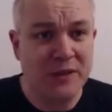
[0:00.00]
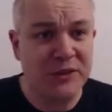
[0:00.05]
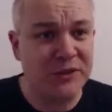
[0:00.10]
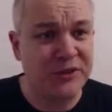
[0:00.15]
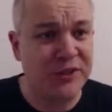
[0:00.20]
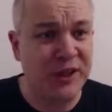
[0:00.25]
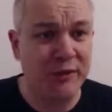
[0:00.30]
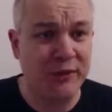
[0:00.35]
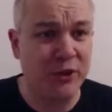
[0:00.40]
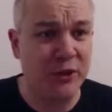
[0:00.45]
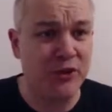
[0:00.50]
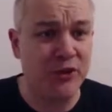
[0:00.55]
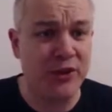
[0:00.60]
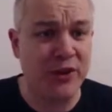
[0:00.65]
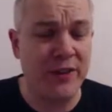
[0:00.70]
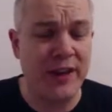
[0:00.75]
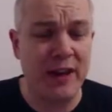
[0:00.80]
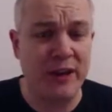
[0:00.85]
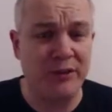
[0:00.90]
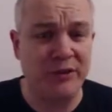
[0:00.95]

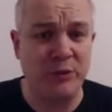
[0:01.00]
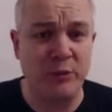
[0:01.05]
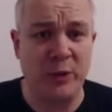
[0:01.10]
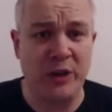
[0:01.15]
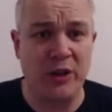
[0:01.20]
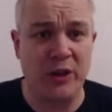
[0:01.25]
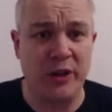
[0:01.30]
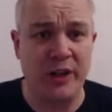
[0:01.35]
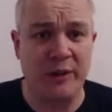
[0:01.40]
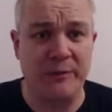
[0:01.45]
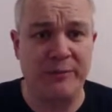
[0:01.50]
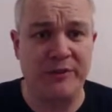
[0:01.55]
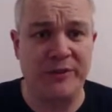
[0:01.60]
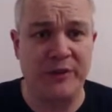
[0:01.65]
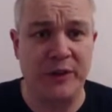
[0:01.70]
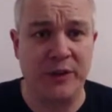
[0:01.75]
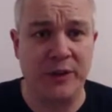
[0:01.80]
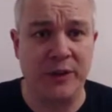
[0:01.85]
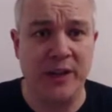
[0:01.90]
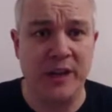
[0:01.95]
700,000 we got him
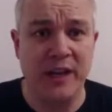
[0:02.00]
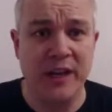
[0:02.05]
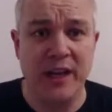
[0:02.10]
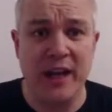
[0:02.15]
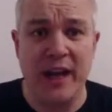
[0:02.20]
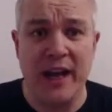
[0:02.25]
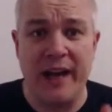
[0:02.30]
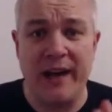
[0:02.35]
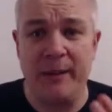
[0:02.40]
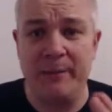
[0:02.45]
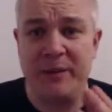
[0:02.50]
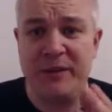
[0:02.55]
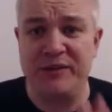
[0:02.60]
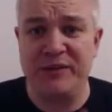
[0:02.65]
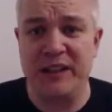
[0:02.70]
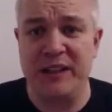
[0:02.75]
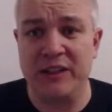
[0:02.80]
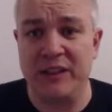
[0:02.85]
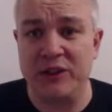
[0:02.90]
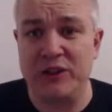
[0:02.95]
for. Um,
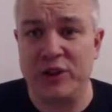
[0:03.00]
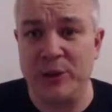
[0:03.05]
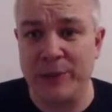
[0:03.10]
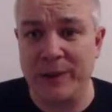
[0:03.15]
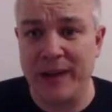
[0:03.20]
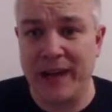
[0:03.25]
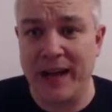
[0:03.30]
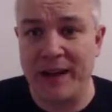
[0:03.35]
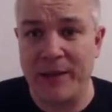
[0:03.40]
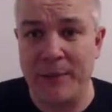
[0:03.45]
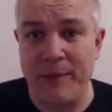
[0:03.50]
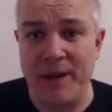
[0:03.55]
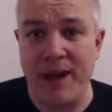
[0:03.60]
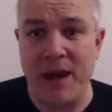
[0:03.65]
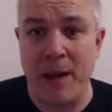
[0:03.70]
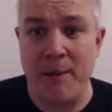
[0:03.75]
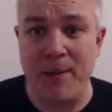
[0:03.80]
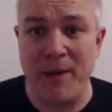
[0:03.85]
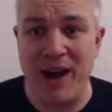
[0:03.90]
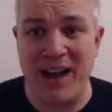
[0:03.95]
he's valued at double that at the
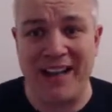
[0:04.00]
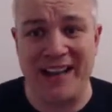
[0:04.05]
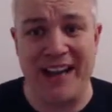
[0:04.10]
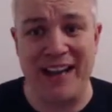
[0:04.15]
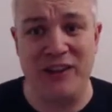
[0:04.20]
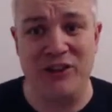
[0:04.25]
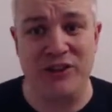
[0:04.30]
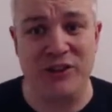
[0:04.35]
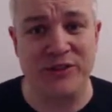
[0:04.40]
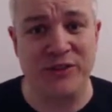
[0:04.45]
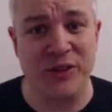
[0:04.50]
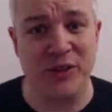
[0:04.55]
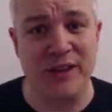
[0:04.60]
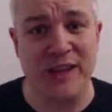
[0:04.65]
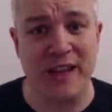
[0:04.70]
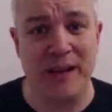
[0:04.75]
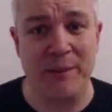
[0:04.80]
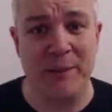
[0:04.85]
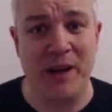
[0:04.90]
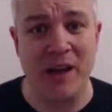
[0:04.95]
minute, but again, just
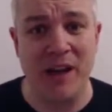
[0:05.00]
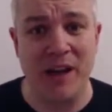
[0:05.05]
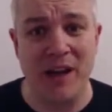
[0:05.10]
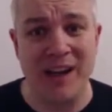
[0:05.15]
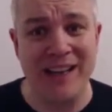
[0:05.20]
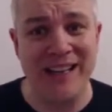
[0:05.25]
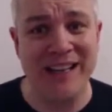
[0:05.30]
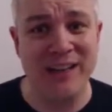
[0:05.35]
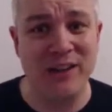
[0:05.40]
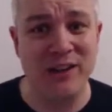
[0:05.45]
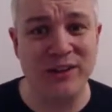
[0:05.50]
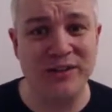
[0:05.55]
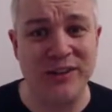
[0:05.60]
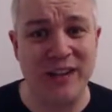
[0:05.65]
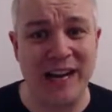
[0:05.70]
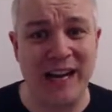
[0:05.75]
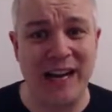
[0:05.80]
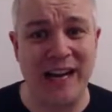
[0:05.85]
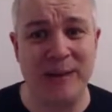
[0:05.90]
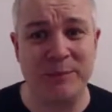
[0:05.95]
look at him. He
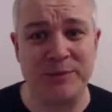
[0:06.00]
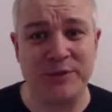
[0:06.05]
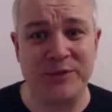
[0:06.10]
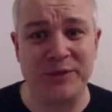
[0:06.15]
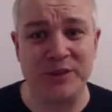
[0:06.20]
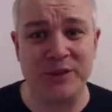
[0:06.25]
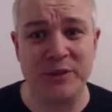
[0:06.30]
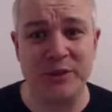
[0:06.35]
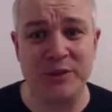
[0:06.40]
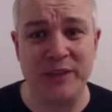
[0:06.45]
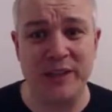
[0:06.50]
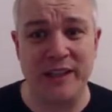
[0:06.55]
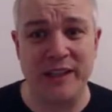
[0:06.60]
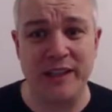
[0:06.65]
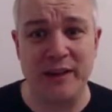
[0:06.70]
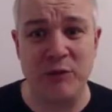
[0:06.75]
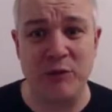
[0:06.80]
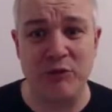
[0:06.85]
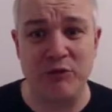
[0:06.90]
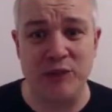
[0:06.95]
looks
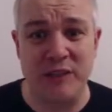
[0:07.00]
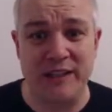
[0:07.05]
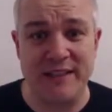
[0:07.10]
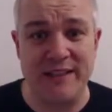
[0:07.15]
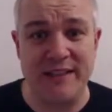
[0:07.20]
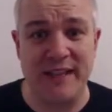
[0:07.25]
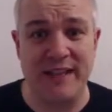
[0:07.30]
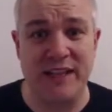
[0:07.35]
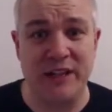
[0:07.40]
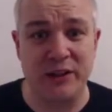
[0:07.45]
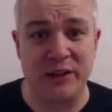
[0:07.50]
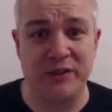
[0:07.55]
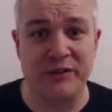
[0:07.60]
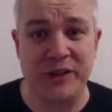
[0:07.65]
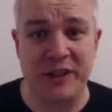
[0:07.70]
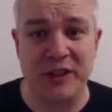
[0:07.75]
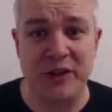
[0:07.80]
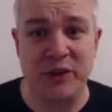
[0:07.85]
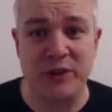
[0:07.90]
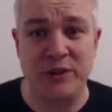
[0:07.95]
absolutely
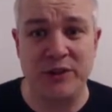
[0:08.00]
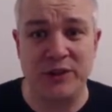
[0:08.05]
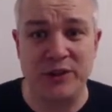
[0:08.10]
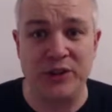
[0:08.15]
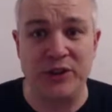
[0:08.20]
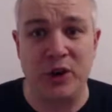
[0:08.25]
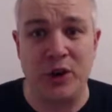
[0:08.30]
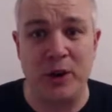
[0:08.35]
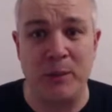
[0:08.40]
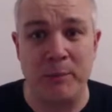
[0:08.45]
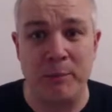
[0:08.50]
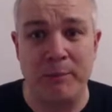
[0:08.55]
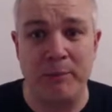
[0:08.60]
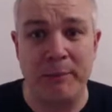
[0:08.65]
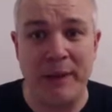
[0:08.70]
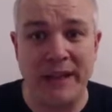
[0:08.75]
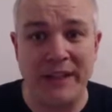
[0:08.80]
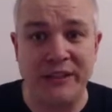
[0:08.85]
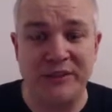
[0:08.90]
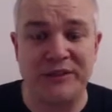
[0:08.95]
ridiculously good. Not
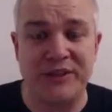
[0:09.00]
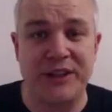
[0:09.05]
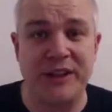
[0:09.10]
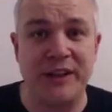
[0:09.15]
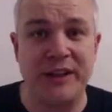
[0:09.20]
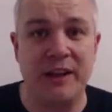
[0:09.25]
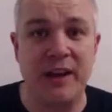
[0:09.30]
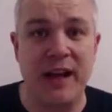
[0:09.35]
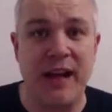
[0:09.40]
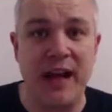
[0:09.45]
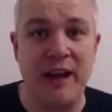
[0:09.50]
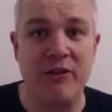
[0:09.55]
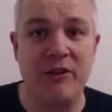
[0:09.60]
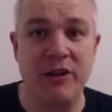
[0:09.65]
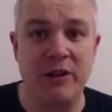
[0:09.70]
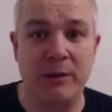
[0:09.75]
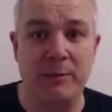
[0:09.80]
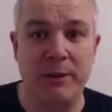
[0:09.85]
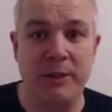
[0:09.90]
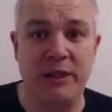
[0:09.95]
amazing
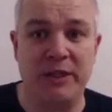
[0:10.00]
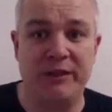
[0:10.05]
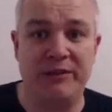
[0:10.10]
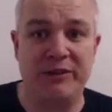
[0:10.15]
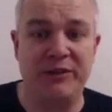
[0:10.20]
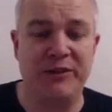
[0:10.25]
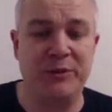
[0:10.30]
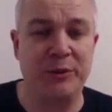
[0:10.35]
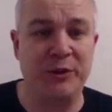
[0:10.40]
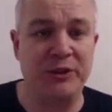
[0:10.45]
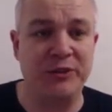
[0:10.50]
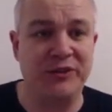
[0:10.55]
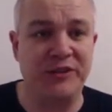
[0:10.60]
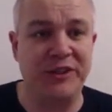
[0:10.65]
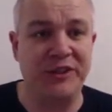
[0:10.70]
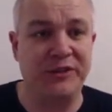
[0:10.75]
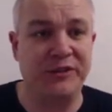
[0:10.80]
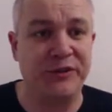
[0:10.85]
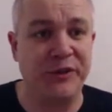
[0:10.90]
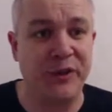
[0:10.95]
aerial ability for someone who's
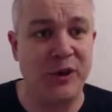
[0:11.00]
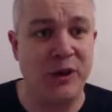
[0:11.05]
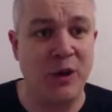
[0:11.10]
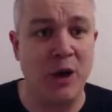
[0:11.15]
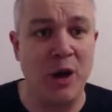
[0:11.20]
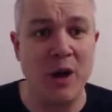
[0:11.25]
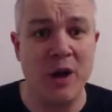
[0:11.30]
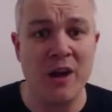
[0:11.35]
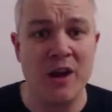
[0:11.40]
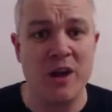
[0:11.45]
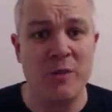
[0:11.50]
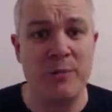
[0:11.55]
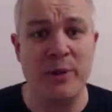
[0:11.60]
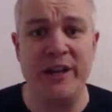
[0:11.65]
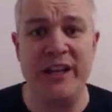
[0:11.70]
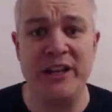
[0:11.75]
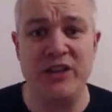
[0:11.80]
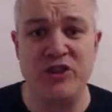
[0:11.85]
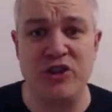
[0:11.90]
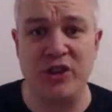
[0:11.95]
six foot,
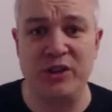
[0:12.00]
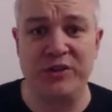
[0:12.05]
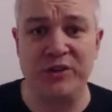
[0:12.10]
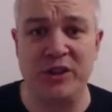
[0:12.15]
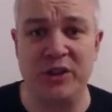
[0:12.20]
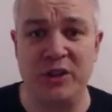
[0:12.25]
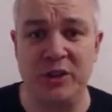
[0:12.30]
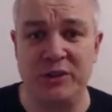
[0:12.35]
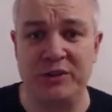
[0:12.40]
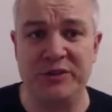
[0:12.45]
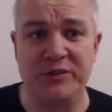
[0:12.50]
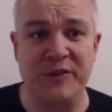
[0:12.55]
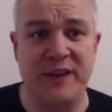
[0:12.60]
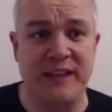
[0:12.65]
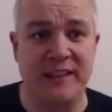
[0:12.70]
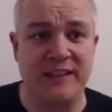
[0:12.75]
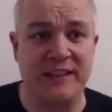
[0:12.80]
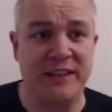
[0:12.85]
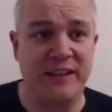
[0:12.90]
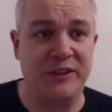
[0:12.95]
but he just looks
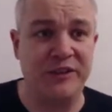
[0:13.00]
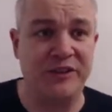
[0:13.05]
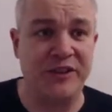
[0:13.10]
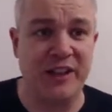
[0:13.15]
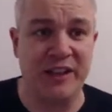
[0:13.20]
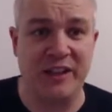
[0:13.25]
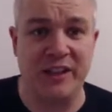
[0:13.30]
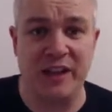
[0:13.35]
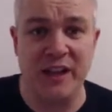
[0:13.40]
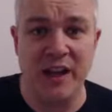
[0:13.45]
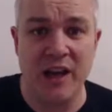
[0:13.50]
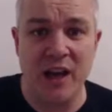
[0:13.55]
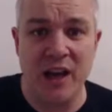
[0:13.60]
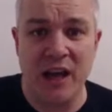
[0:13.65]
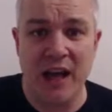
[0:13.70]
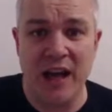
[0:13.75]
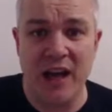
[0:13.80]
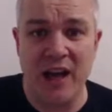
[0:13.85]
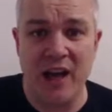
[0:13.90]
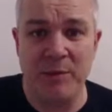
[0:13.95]
fantastic.
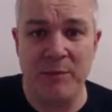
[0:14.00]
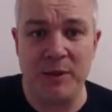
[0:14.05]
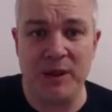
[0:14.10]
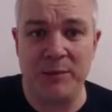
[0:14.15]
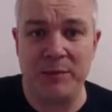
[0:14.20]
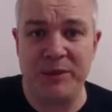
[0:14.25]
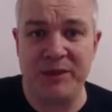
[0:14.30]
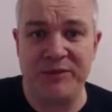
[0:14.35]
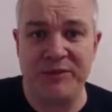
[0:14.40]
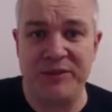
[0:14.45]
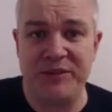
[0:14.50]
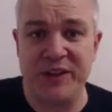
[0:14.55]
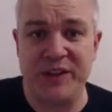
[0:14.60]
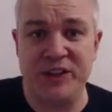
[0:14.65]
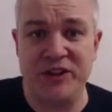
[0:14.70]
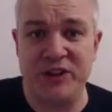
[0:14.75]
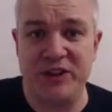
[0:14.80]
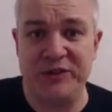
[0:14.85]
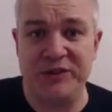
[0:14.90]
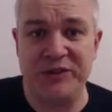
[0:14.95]
Um, I mean,
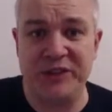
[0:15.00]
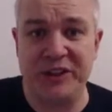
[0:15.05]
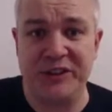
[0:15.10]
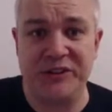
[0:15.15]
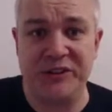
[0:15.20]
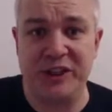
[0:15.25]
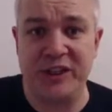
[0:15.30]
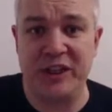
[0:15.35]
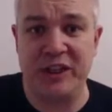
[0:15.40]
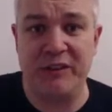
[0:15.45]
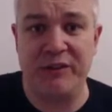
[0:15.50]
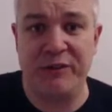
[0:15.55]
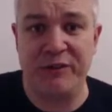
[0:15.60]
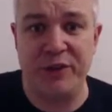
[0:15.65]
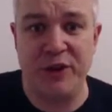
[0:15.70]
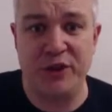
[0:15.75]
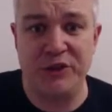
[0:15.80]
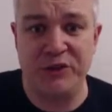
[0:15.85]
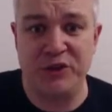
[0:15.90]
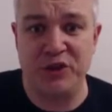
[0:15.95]
finishing of 16, a
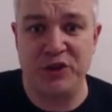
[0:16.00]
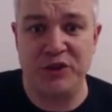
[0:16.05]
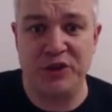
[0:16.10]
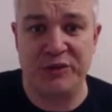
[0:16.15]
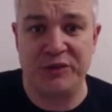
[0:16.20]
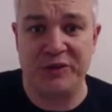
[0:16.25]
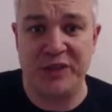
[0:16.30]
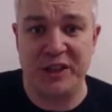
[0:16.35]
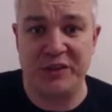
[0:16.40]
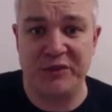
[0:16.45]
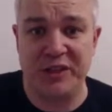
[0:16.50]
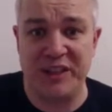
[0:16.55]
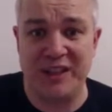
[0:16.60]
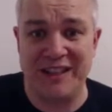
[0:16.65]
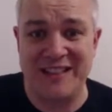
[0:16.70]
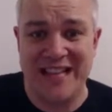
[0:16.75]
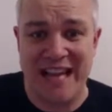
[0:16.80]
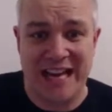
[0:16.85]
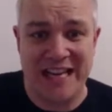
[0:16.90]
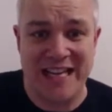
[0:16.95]
first touch of 16,
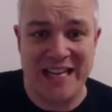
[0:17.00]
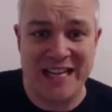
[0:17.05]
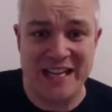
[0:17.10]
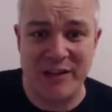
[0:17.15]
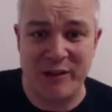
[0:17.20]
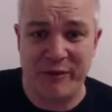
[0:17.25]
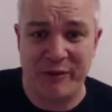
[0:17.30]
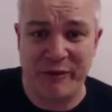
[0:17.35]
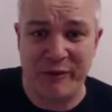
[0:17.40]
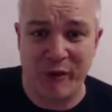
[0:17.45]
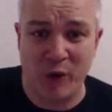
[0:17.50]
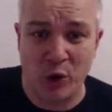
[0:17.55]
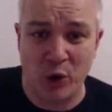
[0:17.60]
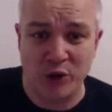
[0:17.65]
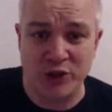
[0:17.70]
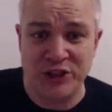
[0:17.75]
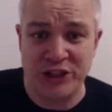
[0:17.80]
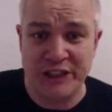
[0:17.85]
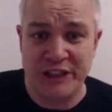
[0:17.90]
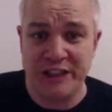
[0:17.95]
a technique of
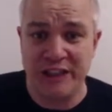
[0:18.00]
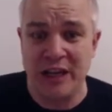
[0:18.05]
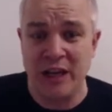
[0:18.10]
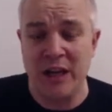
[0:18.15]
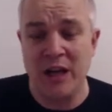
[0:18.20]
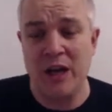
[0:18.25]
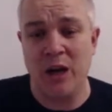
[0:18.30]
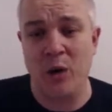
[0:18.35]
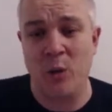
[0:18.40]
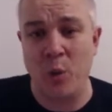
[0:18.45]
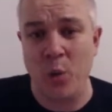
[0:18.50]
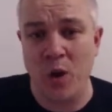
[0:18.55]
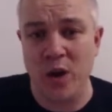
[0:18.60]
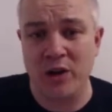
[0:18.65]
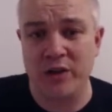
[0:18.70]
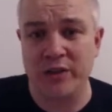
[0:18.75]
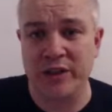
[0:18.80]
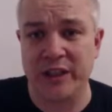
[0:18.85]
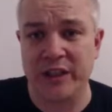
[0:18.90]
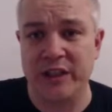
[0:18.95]
14, a
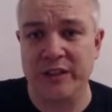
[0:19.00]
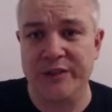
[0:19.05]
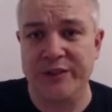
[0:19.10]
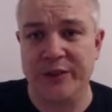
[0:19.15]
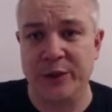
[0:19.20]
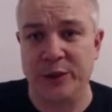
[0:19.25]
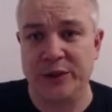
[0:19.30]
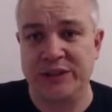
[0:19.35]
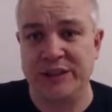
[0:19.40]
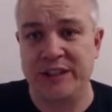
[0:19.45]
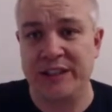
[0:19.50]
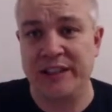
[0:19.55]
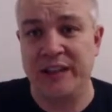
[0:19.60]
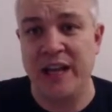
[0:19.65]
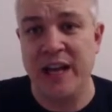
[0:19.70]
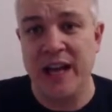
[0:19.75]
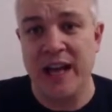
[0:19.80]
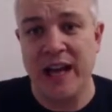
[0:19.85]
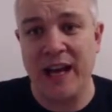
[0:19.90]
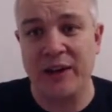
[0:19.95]
work rate of
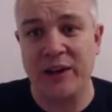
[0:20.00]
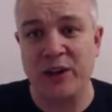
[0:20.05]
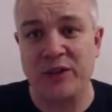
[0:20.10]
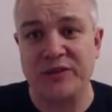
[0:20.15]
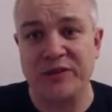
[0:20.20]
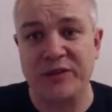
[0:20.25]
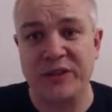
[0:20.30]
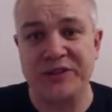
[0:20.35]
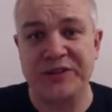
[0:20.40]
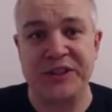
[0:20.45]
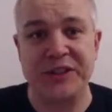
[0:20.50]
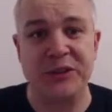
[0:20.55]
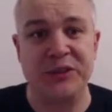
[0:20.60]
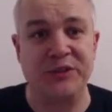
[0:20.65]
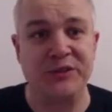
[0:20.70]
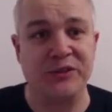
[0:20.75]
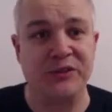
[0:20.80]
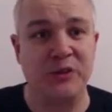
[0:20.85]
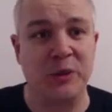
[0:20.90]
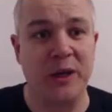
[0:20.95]
14, and those
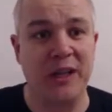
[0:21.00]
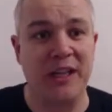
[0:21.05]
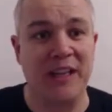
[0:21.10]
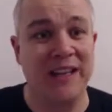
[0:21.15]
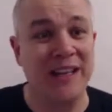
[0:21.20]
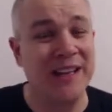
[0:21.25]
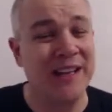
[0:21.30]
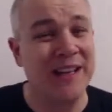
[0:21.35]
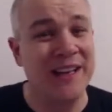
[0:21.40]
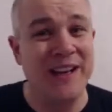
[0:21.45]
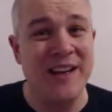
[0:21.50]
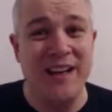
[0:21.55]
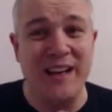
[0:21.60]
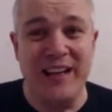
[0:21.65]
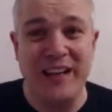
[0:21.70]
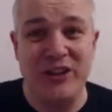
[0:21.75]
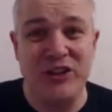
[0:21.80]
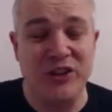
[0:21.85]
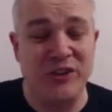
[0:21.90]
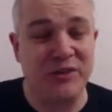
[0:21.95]
physicals as well.
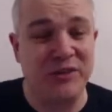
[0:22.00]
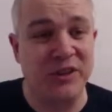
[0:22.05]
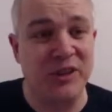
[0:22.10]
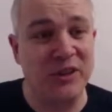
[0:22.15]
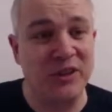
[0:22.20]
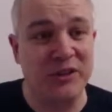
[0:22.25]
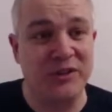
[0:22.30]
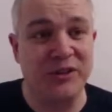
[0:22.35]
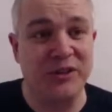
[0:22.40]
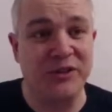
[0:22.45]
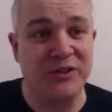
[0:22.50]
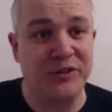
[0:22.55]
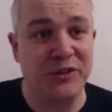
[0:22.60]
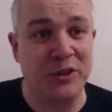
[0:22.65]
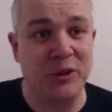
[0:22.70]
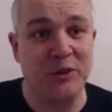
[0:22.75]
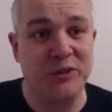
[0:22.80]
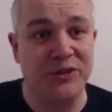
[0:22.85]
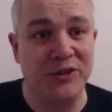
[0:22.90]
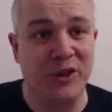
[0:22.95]
He just looks
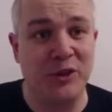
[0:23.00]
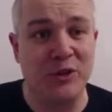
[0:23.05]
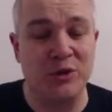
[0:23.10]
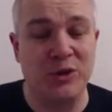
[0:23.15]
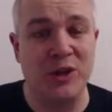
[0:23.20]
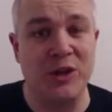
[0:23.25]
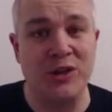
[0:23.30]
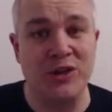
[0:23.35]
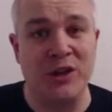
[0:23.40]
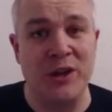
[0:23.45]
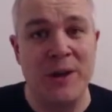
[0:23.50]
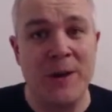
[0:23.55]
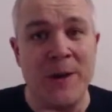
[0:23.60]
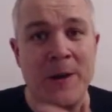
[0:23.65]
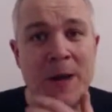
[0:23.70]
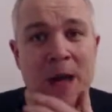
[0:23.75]
so, so good.